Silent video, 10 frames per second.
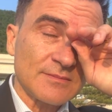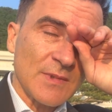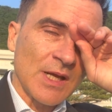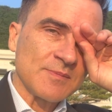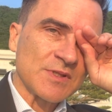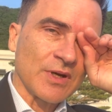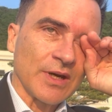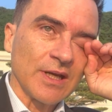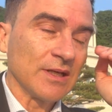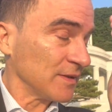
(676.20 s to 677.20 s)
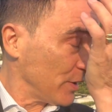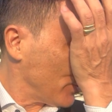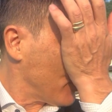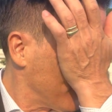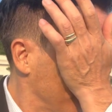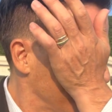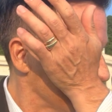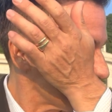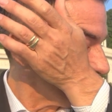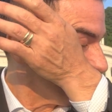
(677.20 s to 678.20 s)
your
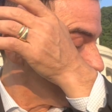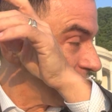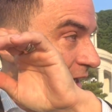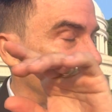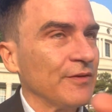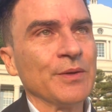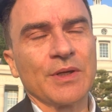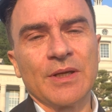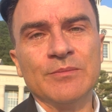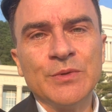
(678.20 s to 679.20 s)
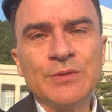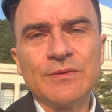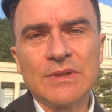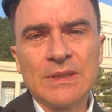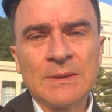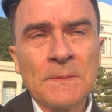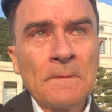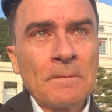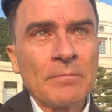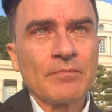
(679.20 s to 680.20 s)
foundation really, I feel, can move
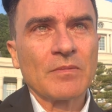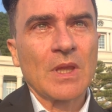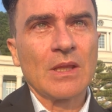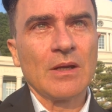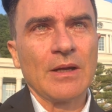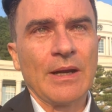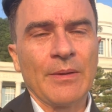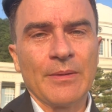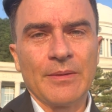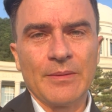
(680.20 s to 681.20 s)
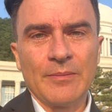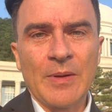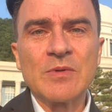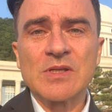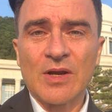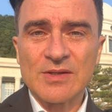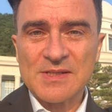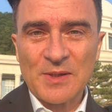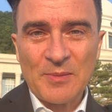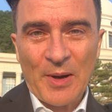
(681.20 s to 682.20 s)
our members' hearts
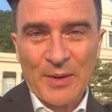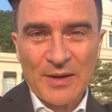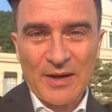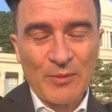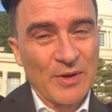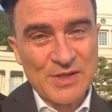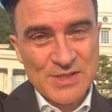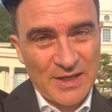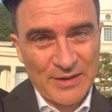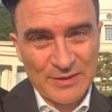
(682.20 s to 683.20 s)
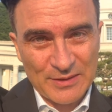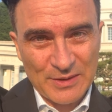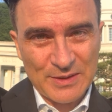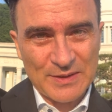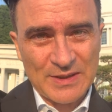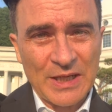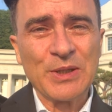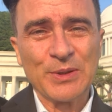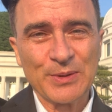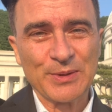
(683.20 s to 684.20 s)
in America. I want to share. Thank
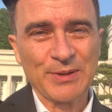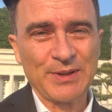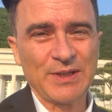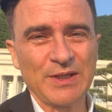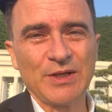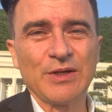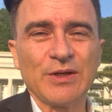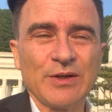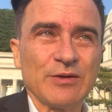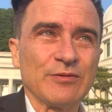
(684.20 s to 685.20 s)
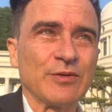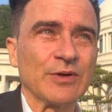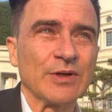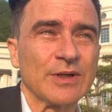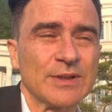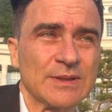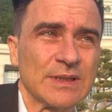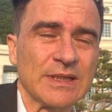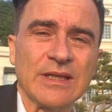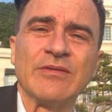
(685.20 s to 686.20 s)
you for
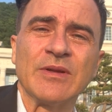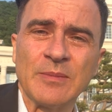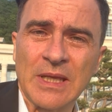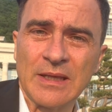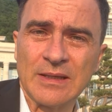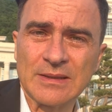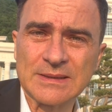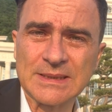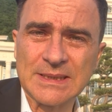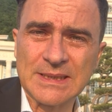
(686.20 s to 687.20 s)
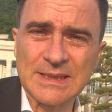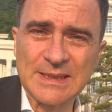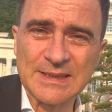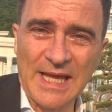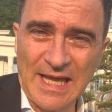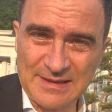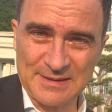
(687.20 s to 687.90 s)
giving me that